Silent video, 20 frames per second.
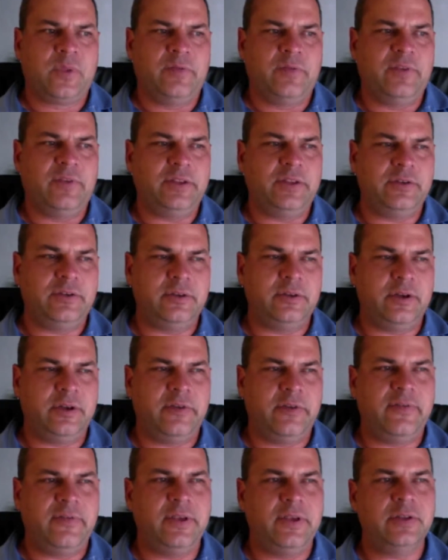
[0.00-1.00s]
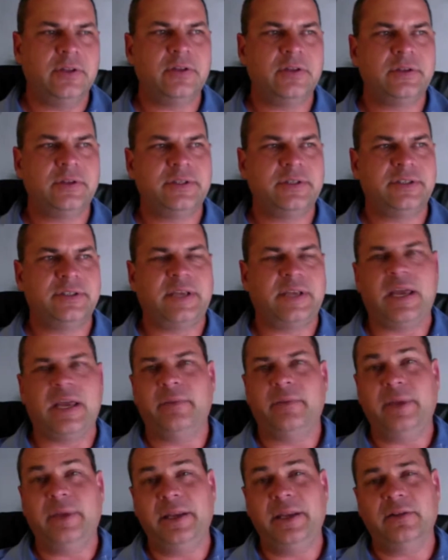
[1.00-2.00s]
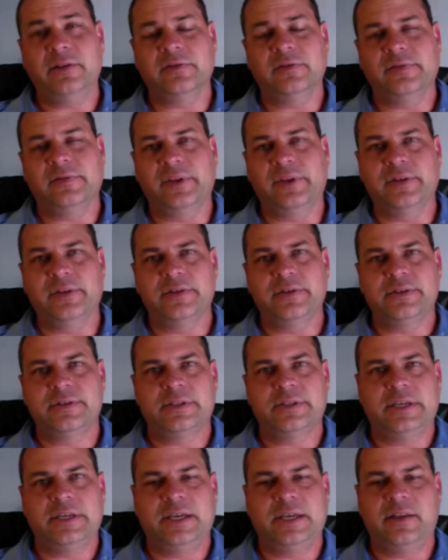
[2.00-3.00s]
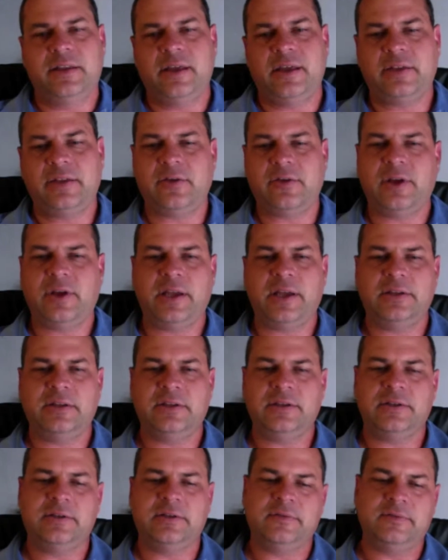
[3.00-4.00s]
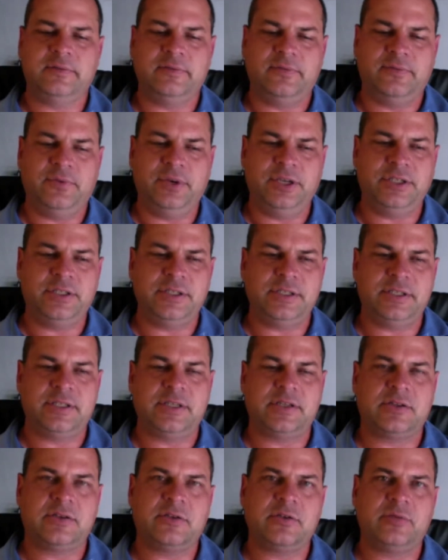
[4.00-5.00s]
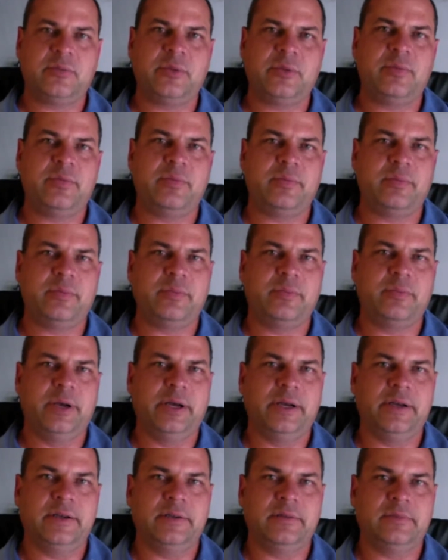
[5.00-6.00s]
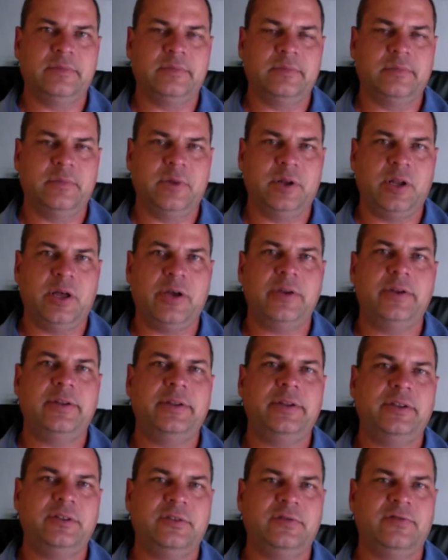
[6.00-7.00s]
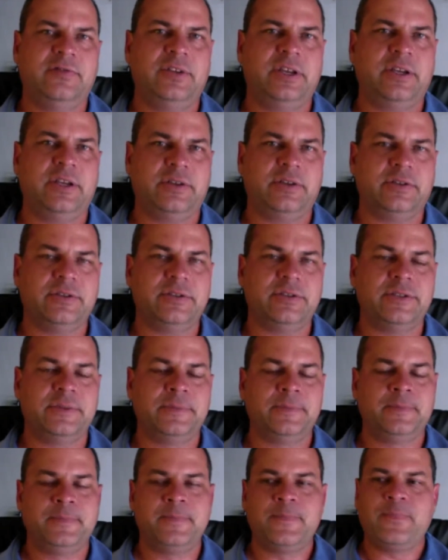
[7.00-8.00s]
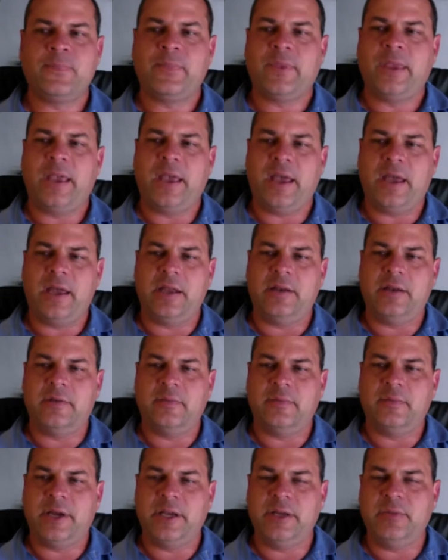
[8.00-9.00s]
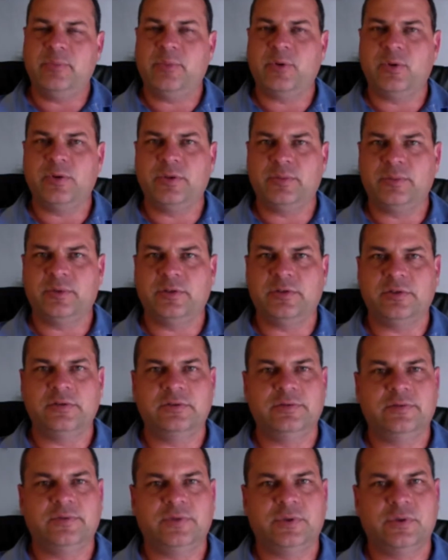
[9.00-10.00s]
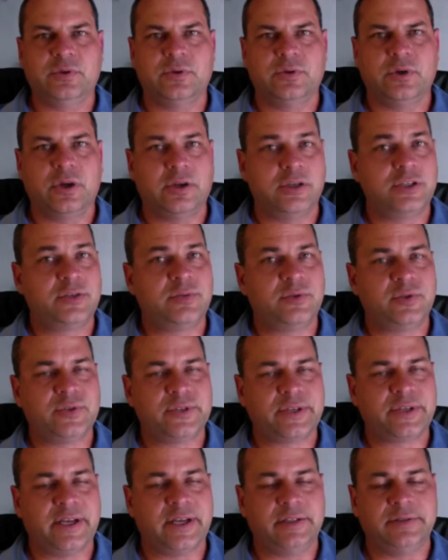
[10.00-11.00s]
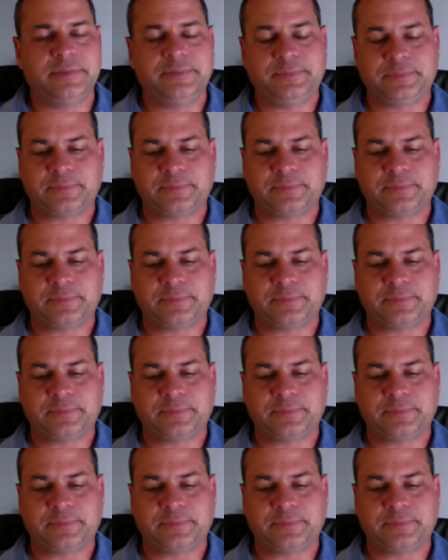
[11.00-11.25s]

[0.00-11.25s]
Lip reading: veterinary fields and medical fields, and that created fridges that could be loaded into vehicles and made portable for on a small scale.